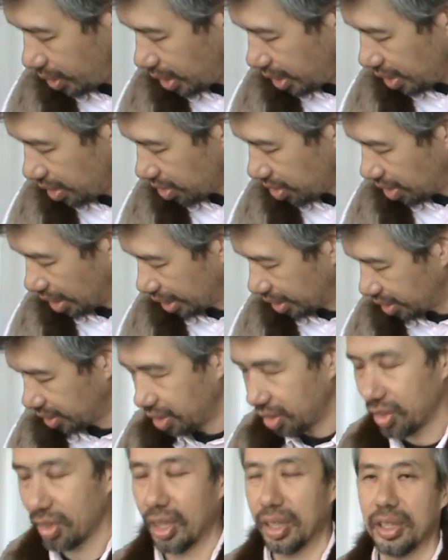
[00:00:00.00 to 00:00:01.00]
is that it
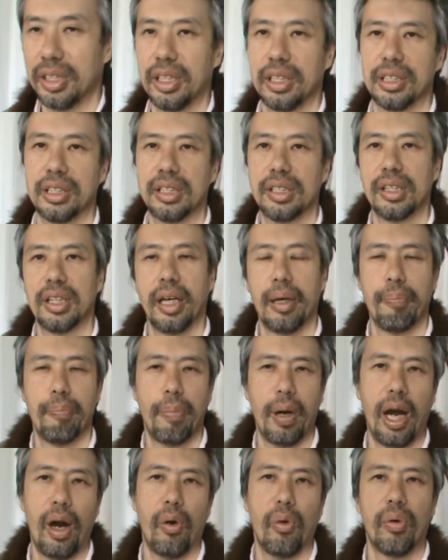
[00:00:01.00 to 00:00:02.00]
is not just
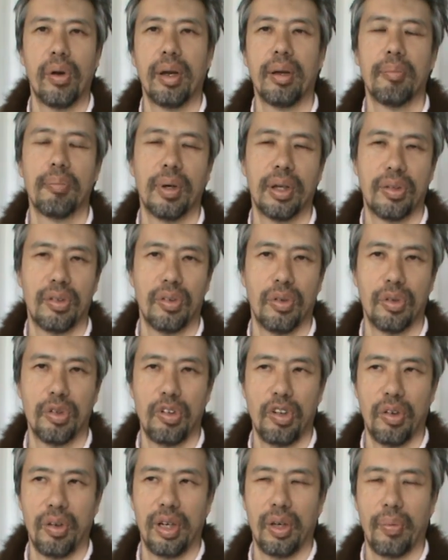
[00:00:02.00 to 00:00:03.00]
empowering but
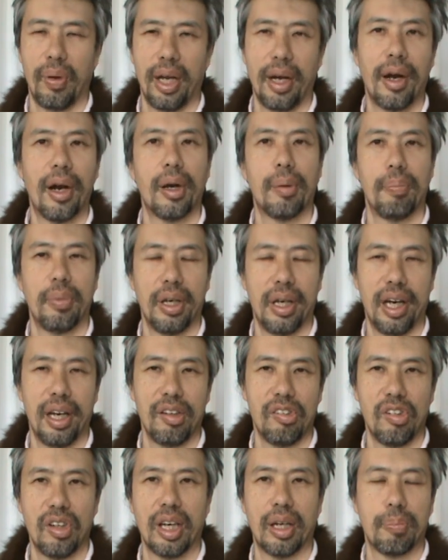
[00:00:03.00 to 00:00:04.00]
also in a way
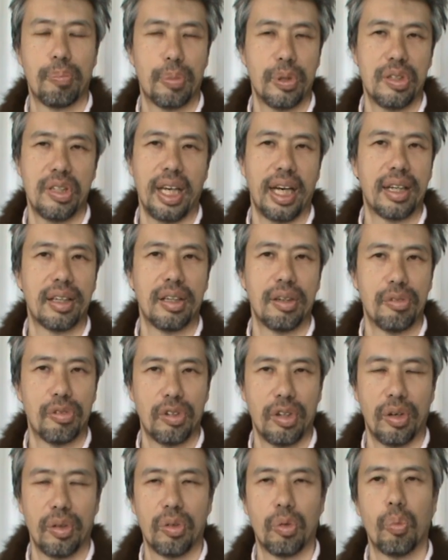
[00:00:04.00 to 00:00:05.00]
harmonizing and protective.
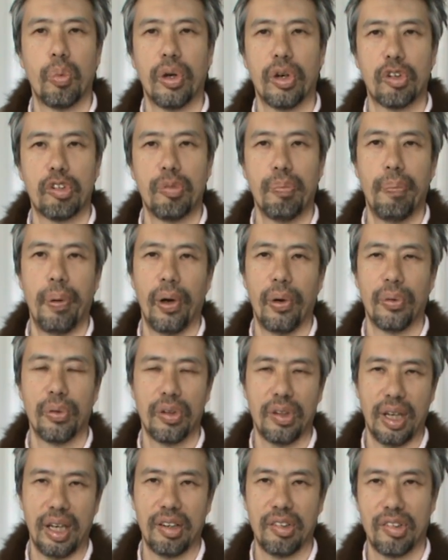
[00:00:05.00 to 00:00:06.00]
So it works
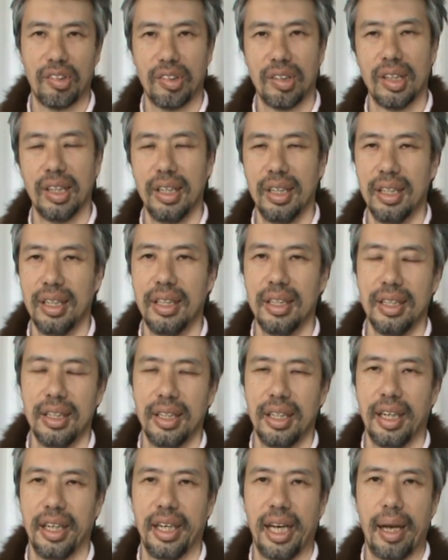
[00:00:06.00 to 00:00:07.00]
both as
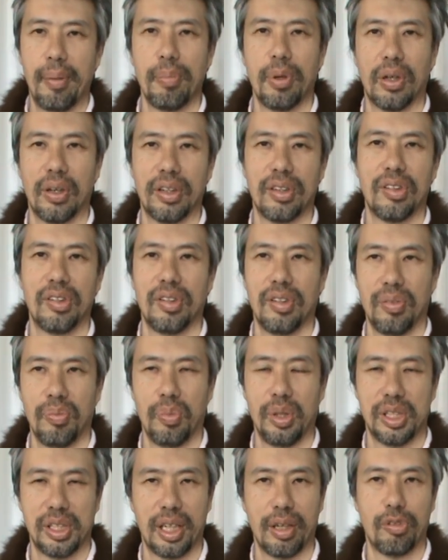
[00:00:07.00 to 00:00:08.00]
an amulet,
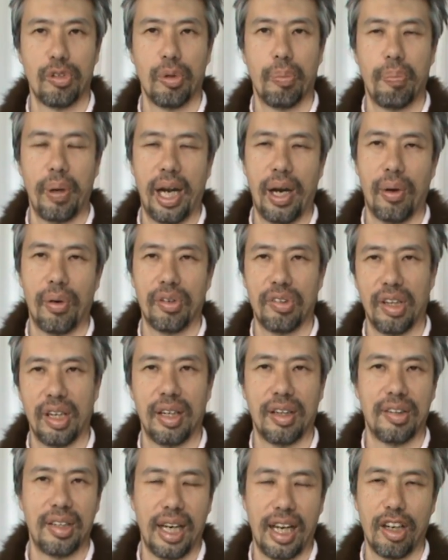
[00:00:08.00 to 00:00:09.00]
which gives you powers, and
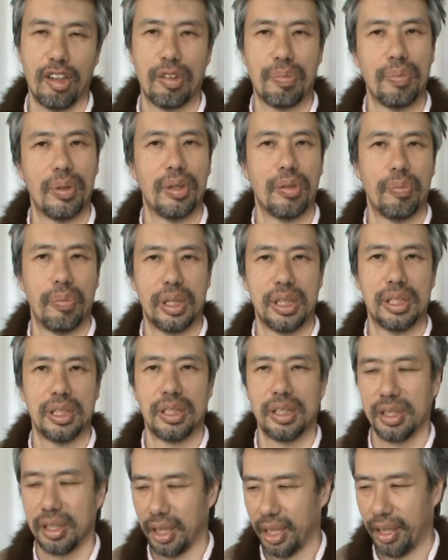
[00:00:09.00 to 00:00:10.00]
a talisman,
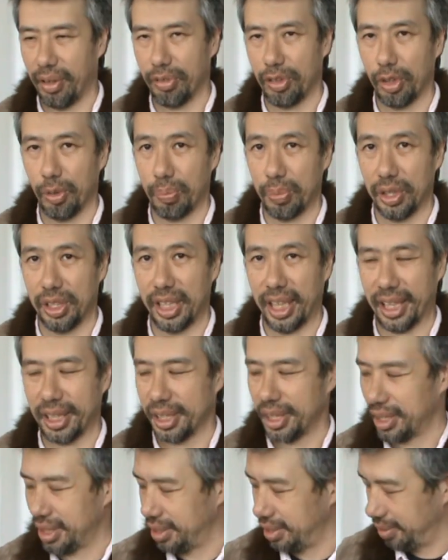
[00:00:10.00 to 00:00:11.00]
which gives you
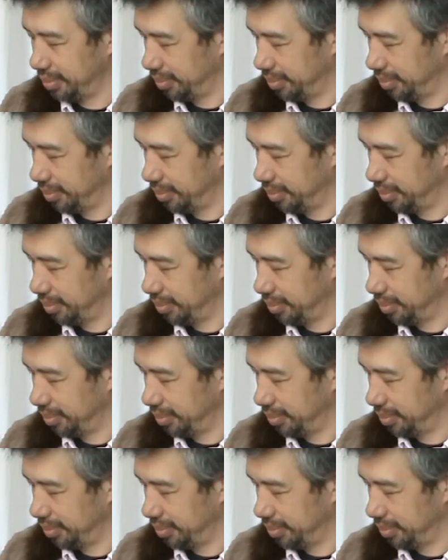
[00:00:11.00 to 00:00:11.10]
protection.